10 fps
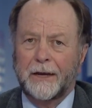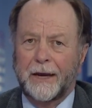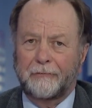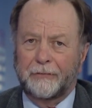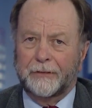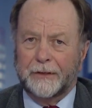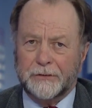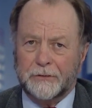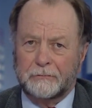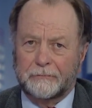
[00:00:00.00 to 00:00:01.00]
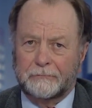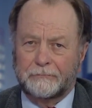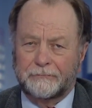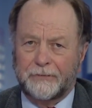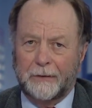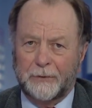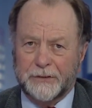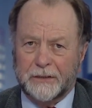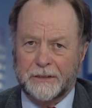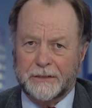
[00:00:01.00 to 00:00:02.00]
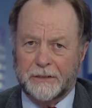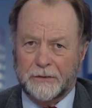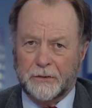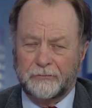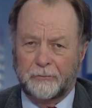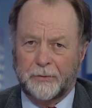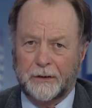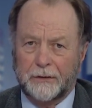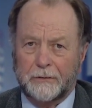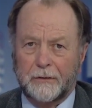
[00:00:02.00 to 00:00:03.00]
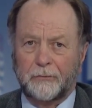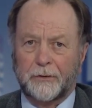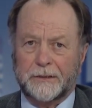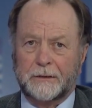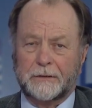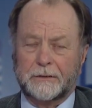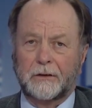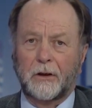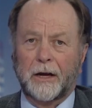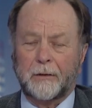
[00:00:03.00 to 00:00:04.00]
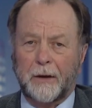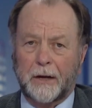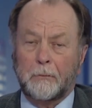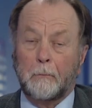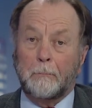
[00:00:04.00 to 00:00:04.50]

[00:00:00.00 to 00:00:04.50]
having that sort of family solicitor sort of appeal that everyone seems to like about him.